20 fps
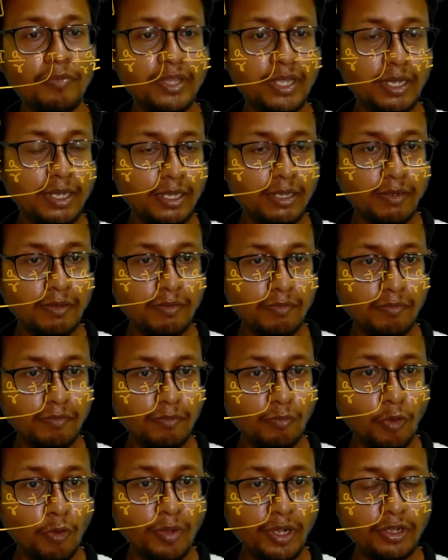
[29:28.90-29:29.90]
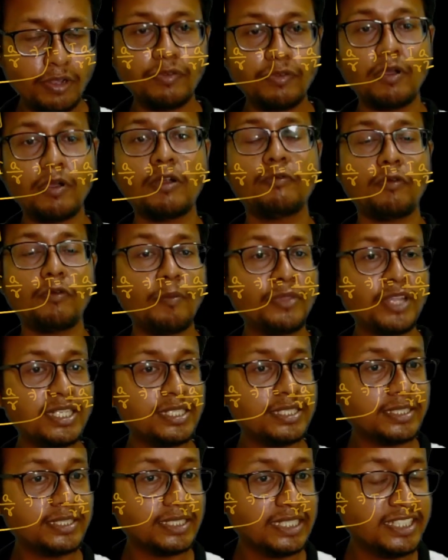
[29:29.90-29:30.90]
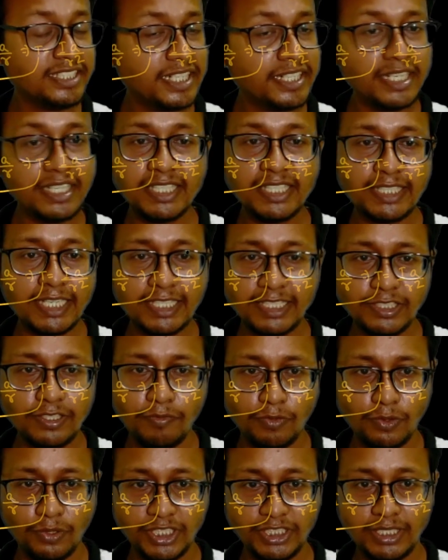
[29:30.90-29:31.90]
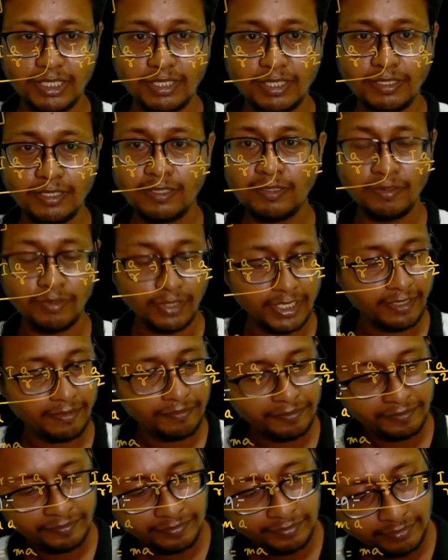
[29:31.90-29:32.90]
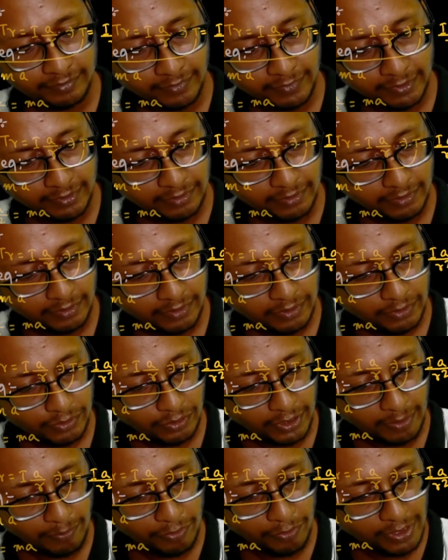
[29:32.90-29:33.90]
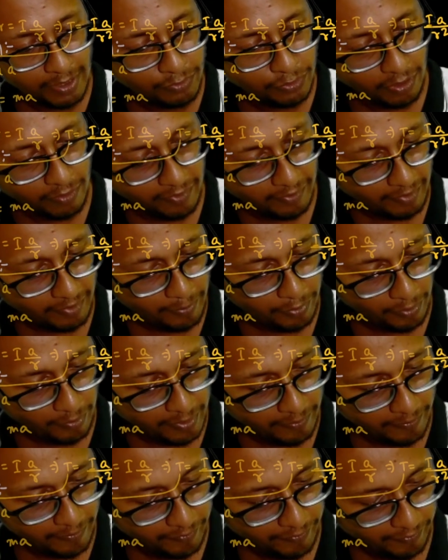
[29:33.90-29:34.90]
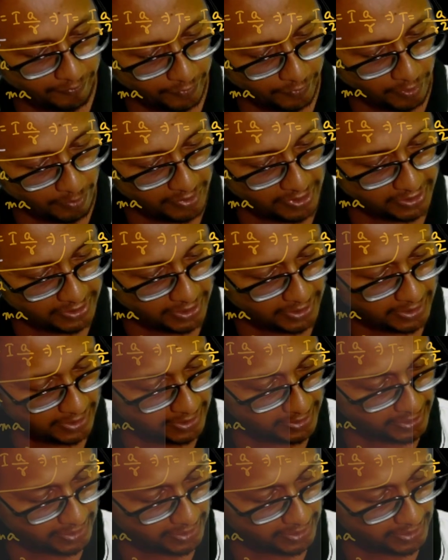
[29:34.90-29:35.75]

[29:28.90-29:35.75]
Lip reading: the moment of or from the instantaneous axis of rotation. Okay. So suppose I'm solving my problem from instantaneous